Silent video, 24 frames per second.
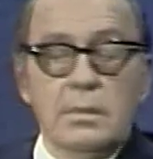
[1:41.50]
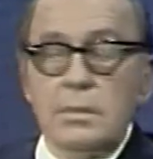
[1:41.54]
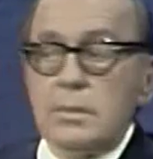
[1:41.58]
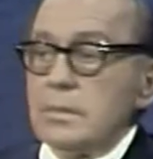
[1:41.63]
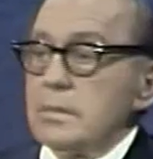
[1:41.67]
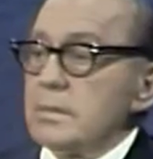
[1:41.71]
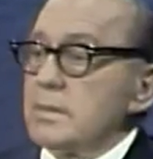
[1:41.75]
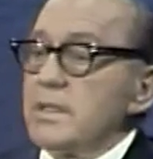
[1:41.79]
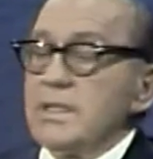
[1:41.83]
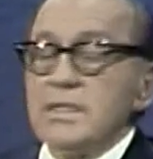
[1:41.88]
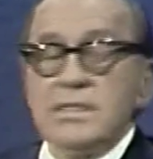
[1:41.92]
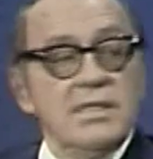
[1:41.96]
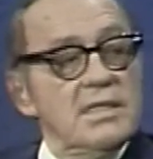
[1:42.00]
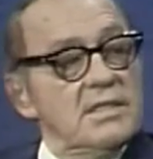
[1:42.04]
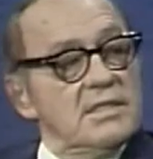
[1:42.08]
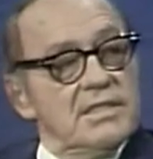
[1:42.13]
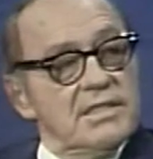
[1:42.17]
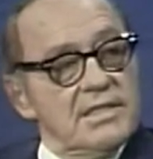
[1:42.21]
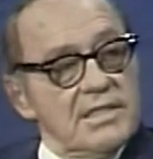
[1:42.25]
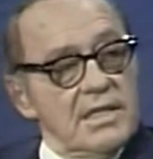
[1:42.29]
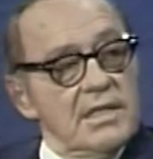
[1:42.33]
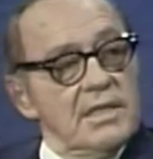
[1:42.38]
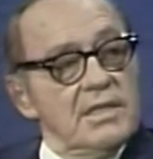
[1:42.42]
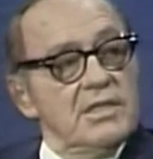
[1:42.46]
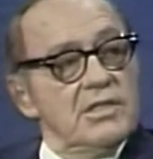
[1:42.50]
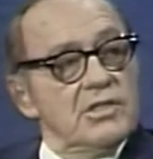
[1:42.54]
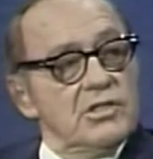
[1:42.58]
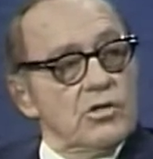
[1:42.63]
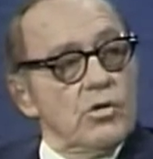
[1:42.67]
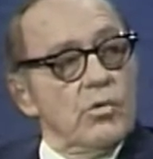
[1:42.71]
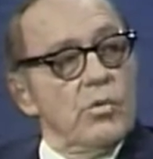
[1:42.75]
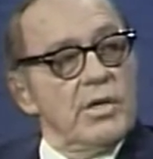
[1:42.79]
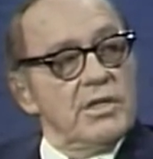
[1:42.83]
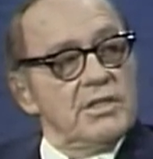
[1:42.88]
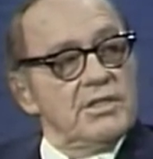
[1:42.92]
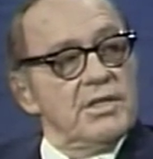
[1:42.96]
That's the silliest
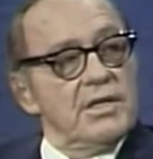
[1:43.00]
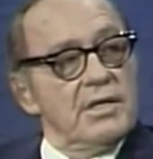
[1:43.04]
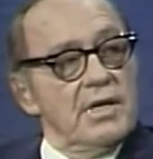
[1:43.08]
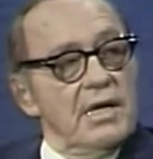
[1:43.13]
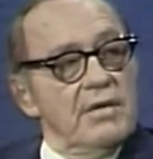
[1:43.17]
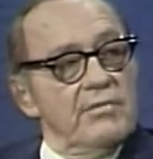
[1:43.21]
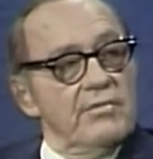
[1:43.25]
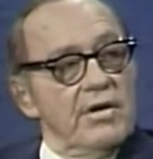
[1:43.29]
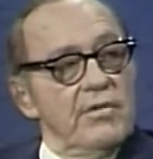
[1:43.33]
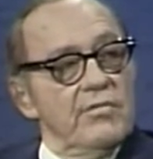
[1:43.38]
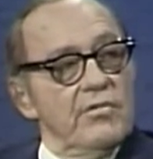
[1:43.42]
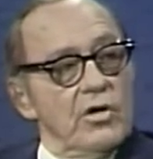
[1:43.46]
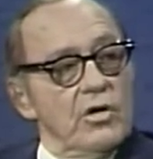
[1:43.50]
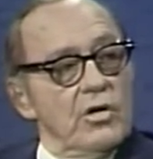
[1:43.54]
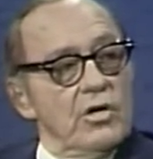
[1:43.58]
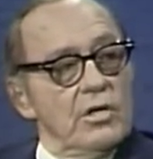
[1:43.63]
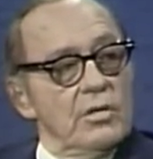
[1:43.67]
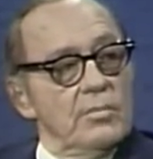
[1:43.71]
question I've ever heard in